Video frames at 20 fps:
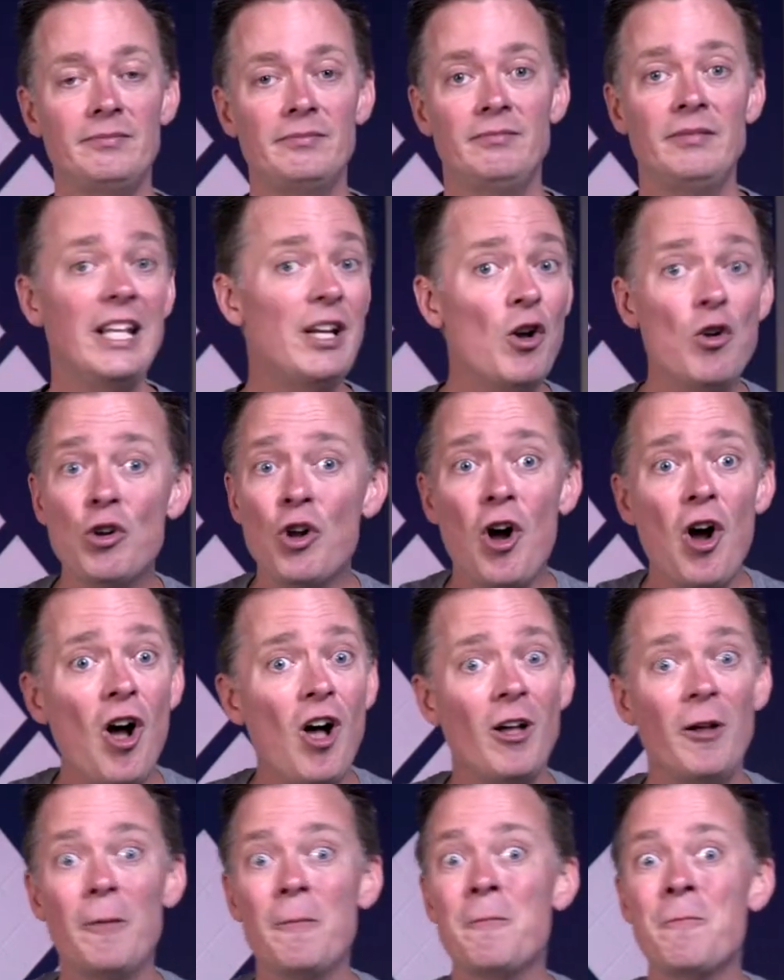They don't
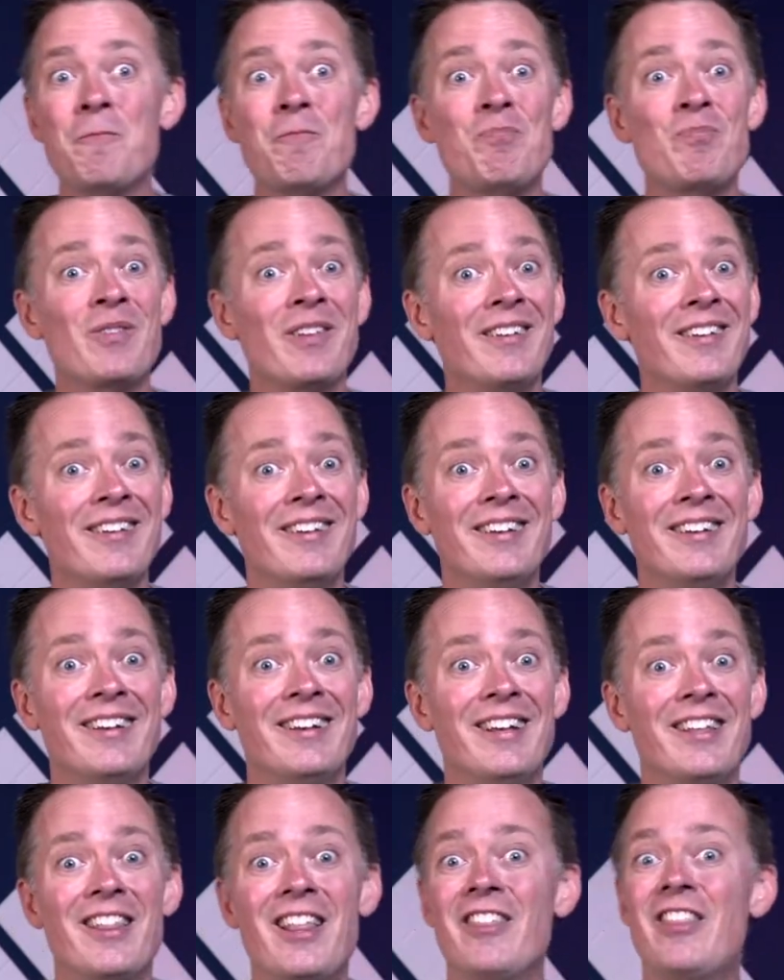call.
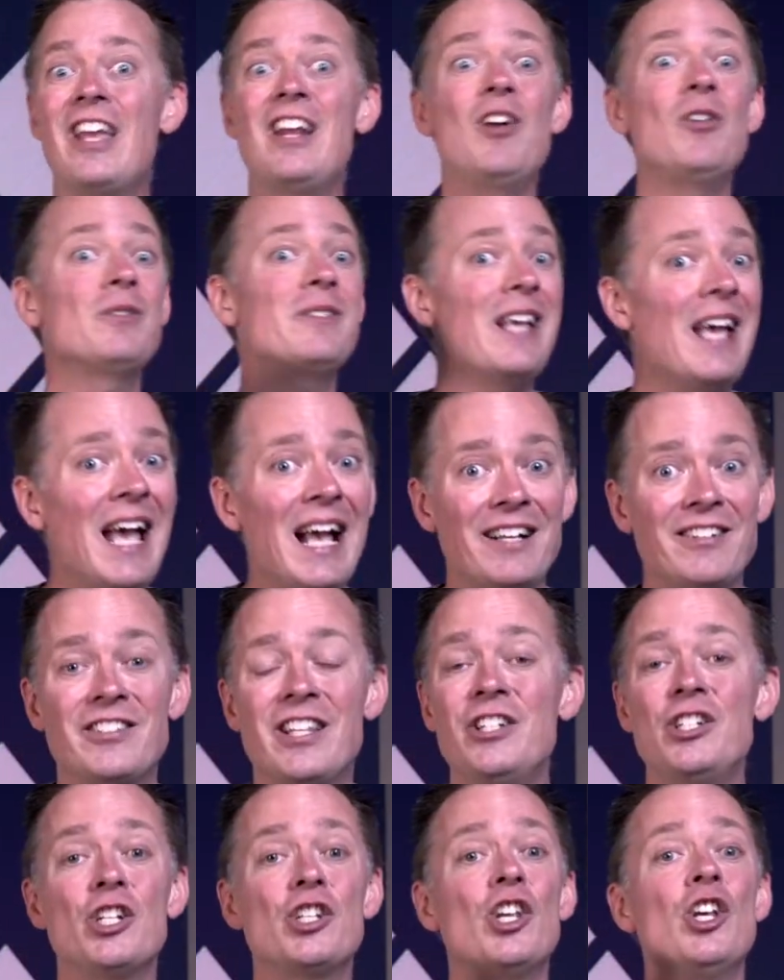They don't text.
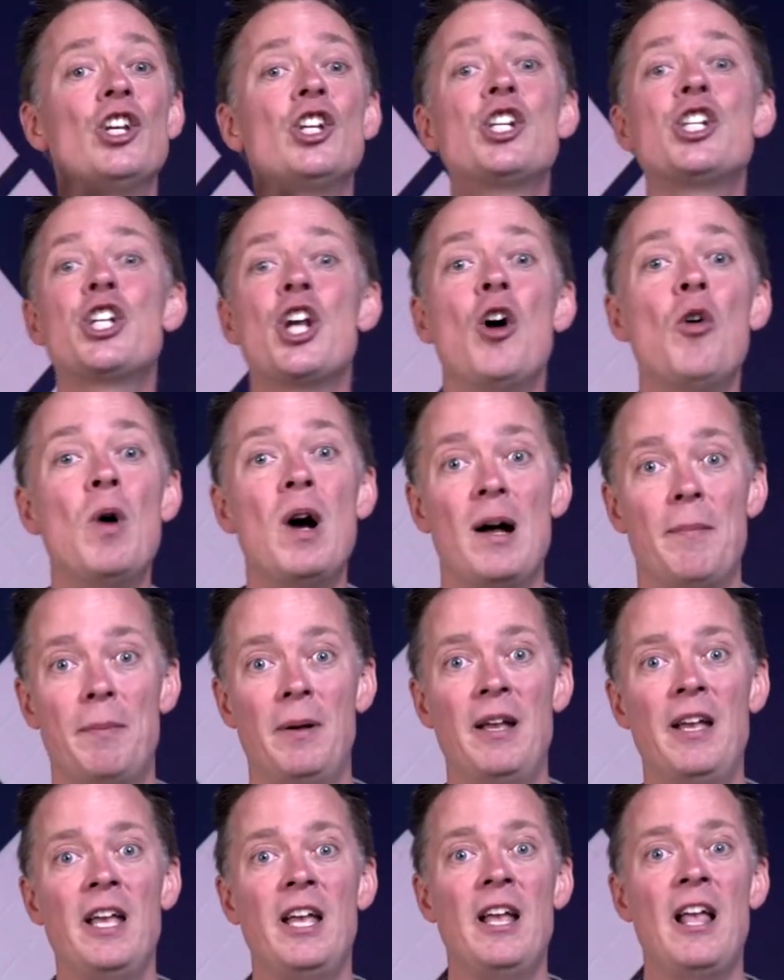They just show up.
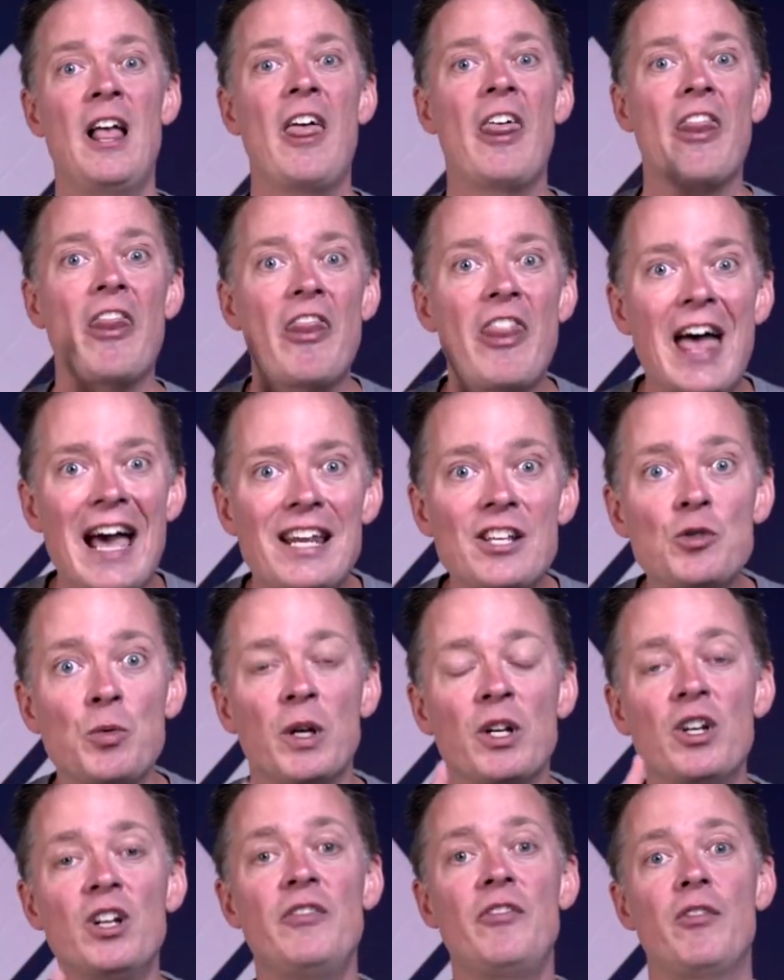That is
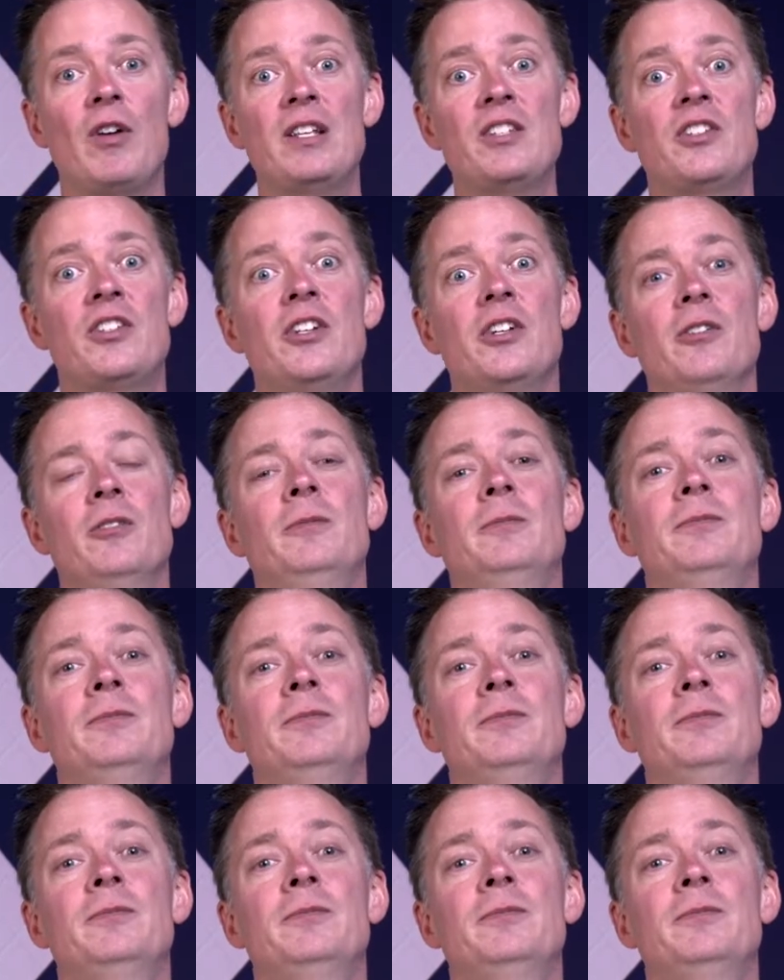what good friends do.